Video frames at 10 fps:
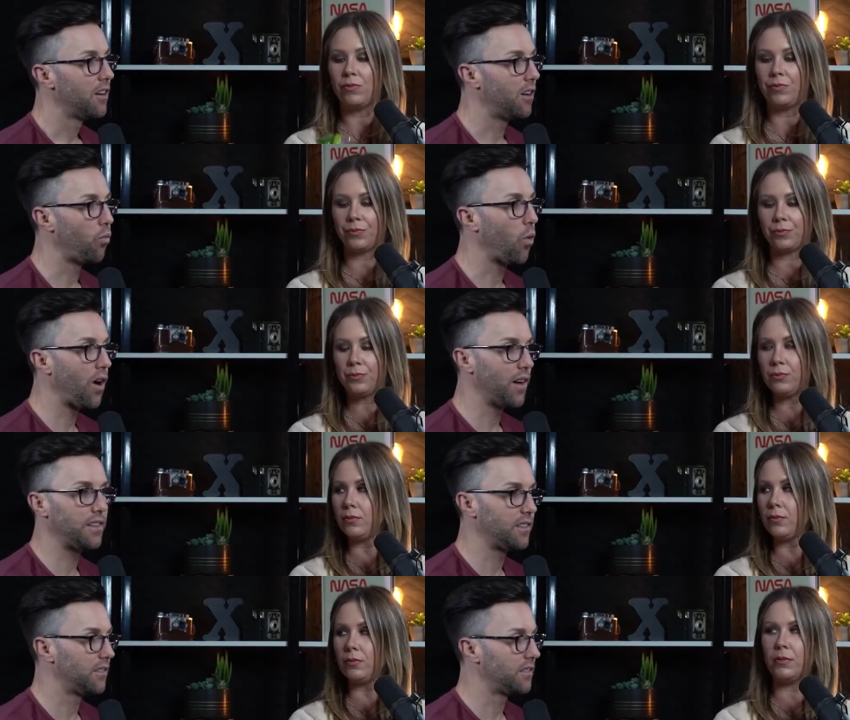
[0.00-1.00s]
Speaker 1: uh,
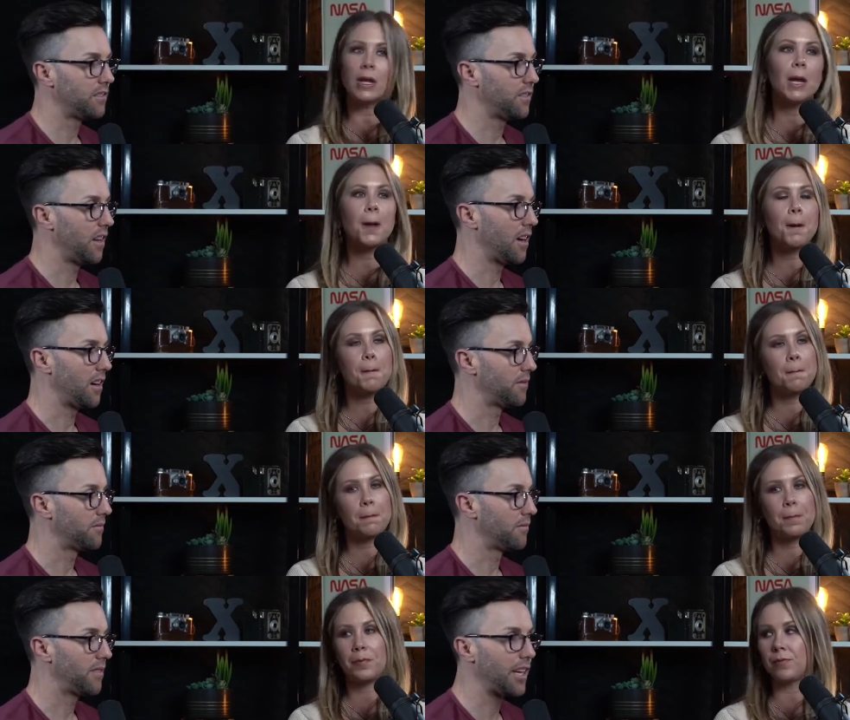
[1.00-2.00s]
one
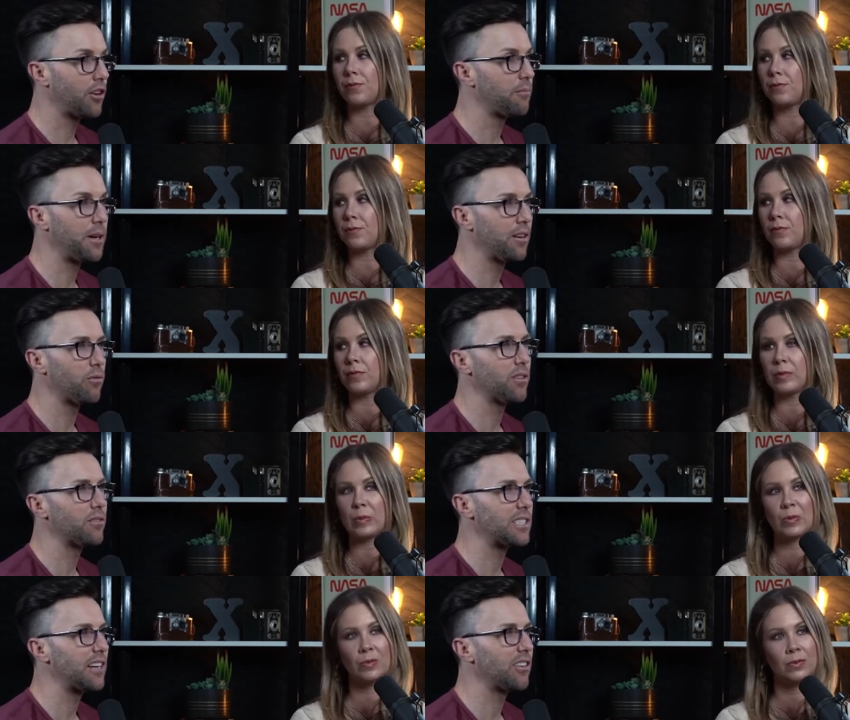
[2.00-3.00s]
um, thicker beer. What
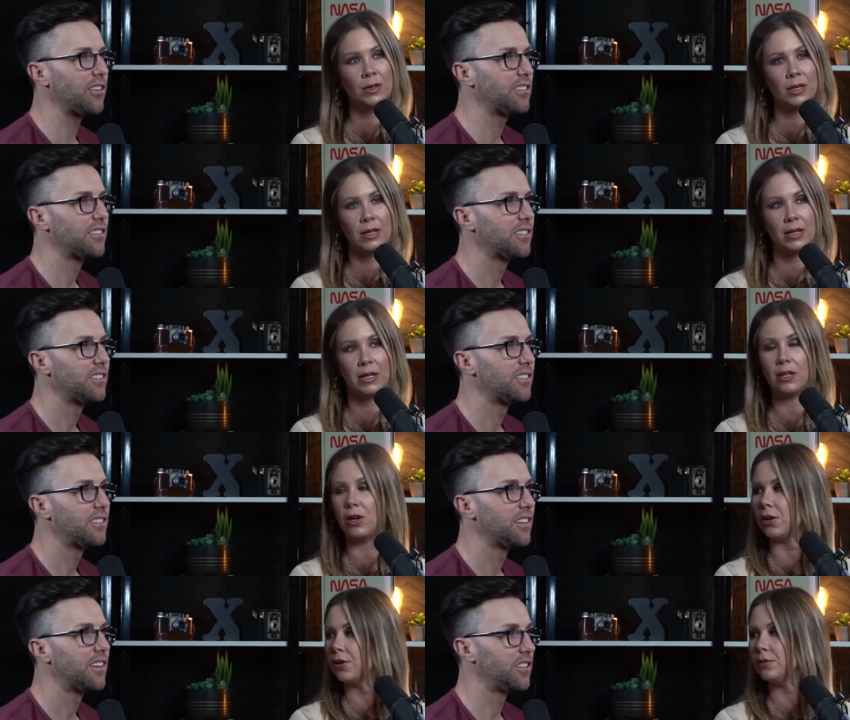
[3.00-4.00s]
was that called? Like a,
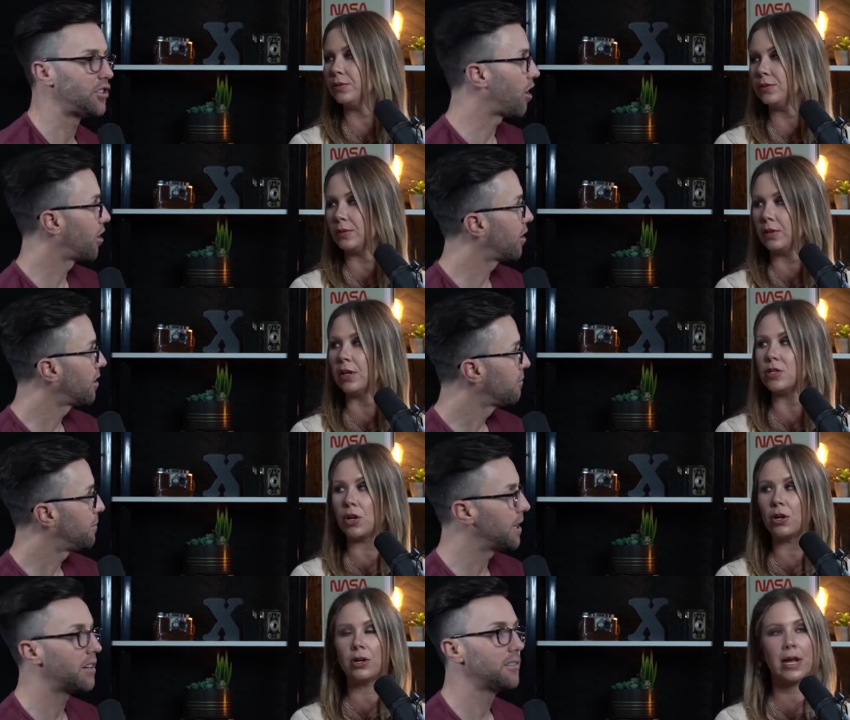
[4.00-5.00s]
lager. a darker like
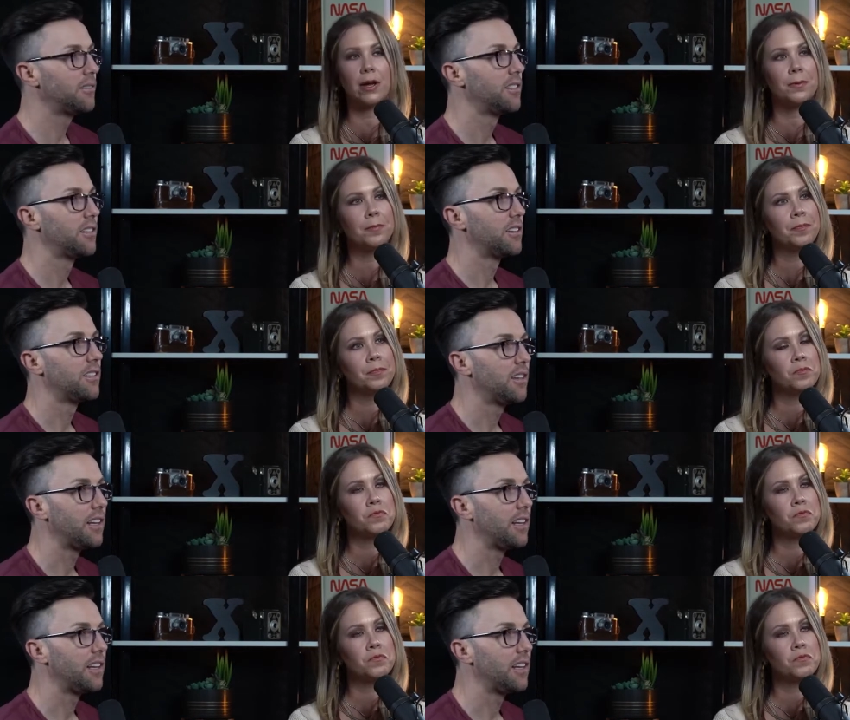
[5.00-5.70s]
a beer. I say